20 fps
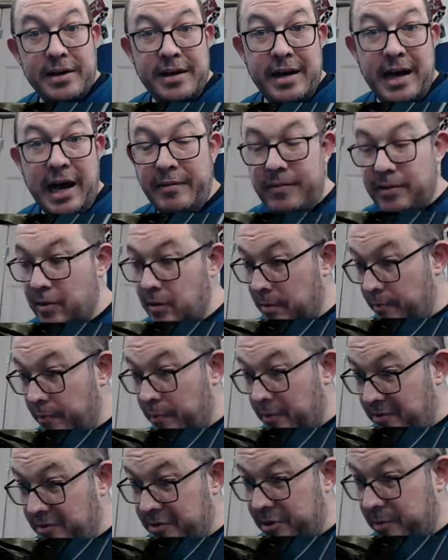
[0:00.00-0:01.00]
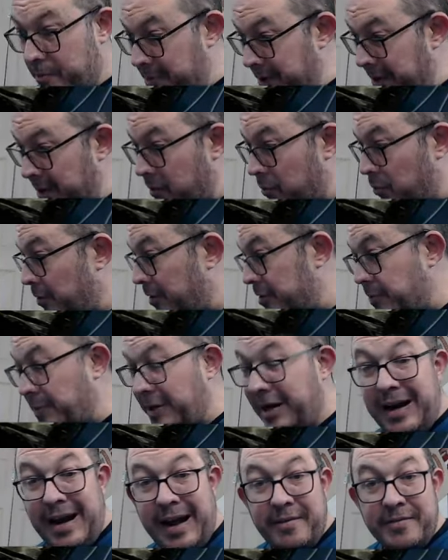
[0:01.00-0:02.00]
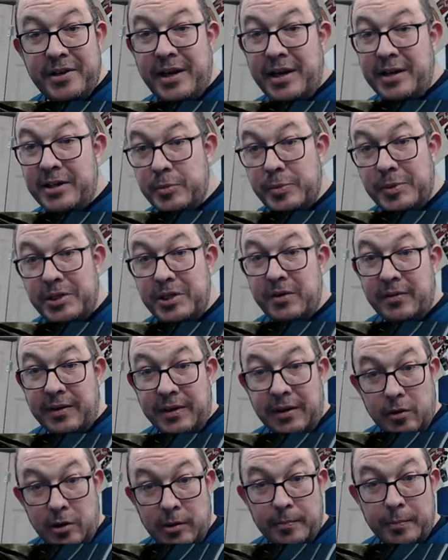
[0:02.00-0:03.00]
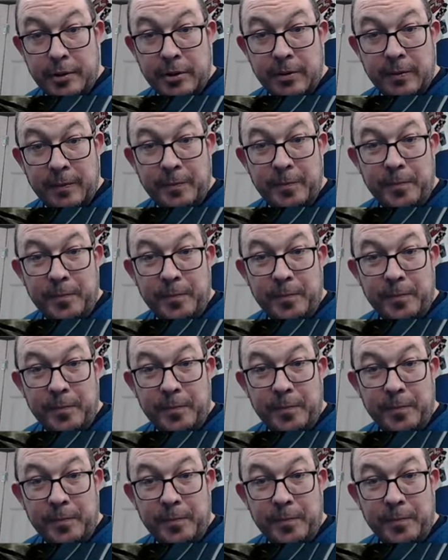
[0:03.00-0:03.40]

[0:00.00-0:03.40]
I have a crimper for some bigger ones, but I have to get a specific crimper